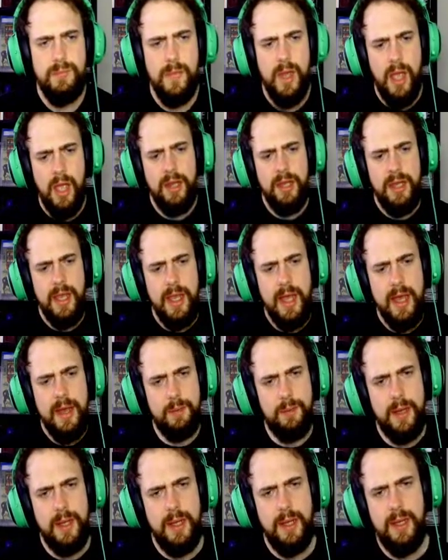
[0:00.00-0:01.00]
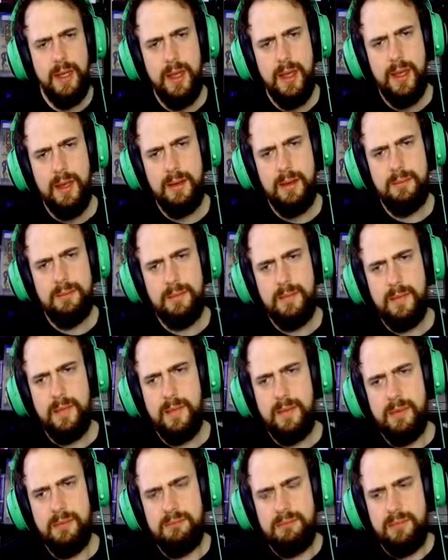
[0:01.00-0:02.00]
yeah,
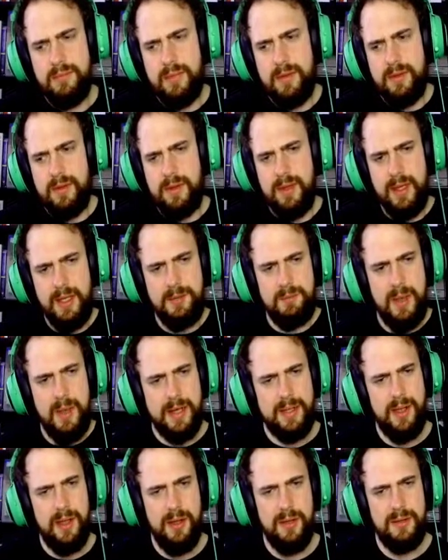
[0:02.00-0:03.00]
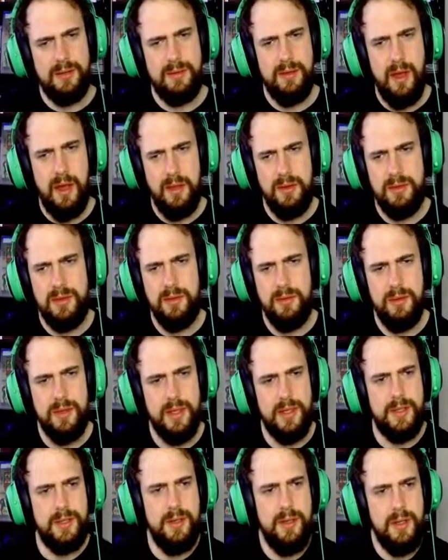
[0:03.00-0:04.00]
these packs aren't too good
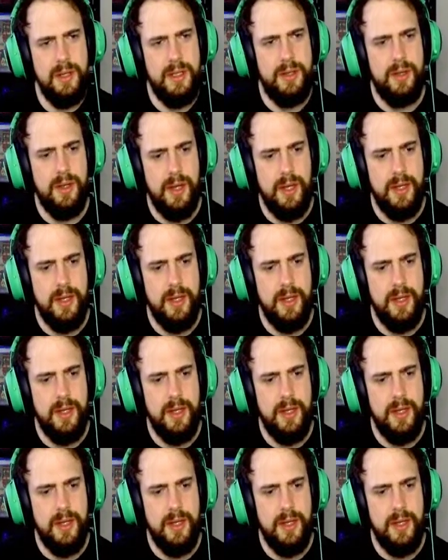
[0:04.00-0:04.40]
at all, in all